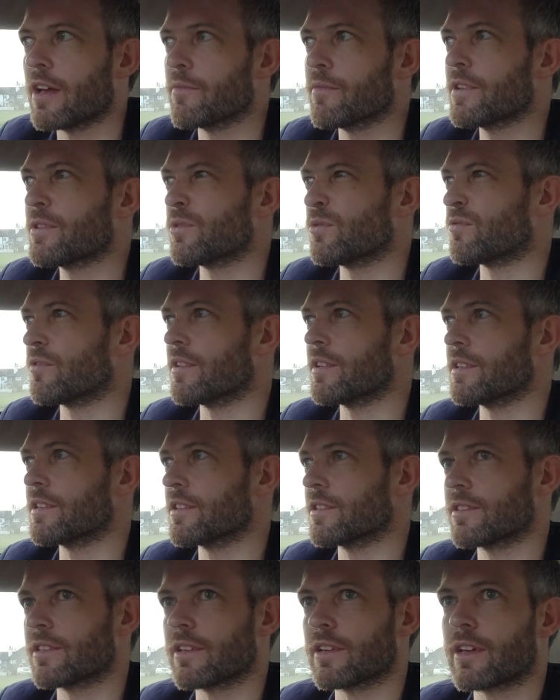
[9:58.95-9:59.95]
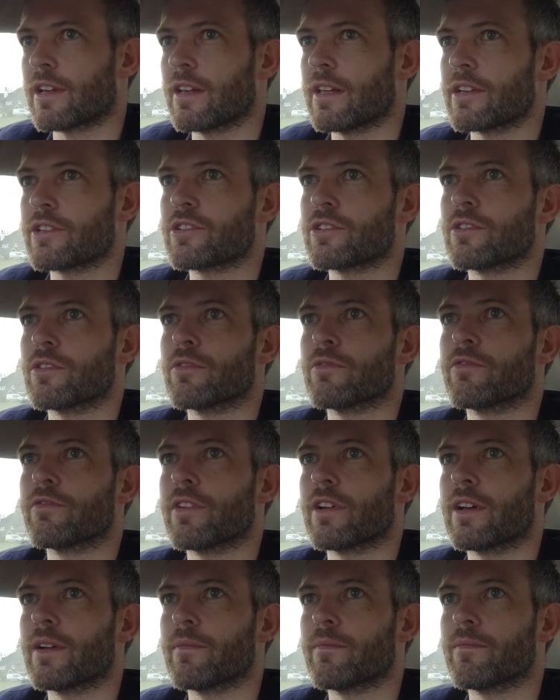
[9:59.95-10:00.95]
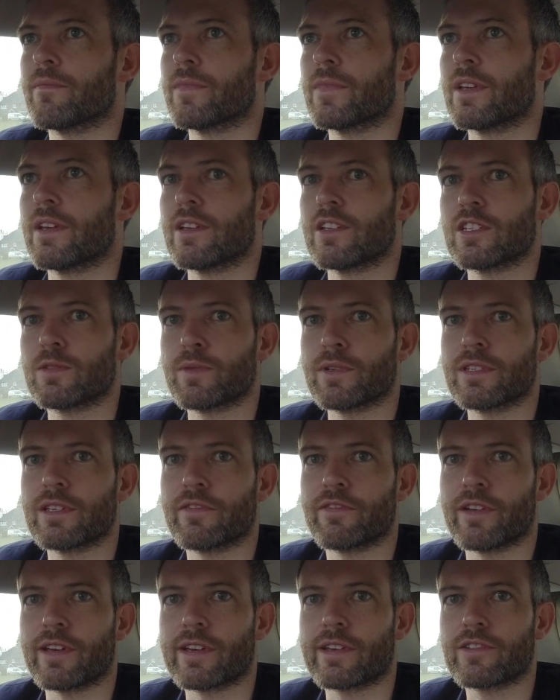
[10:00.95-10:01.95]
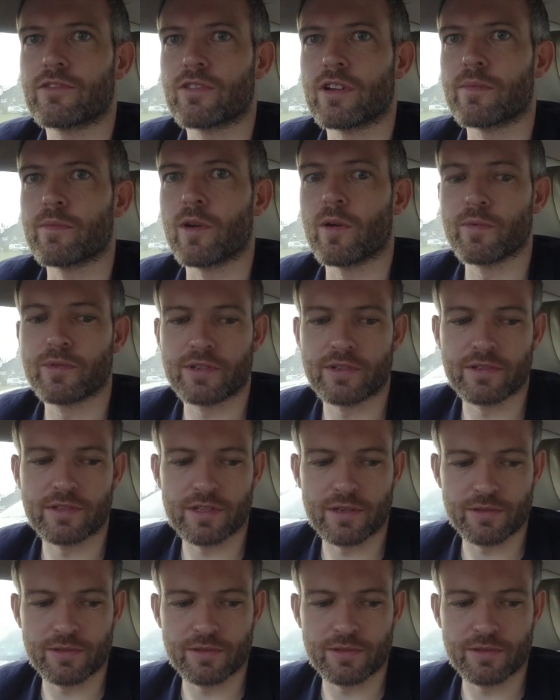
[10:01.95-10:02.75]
This was really just a collection of specific trim options.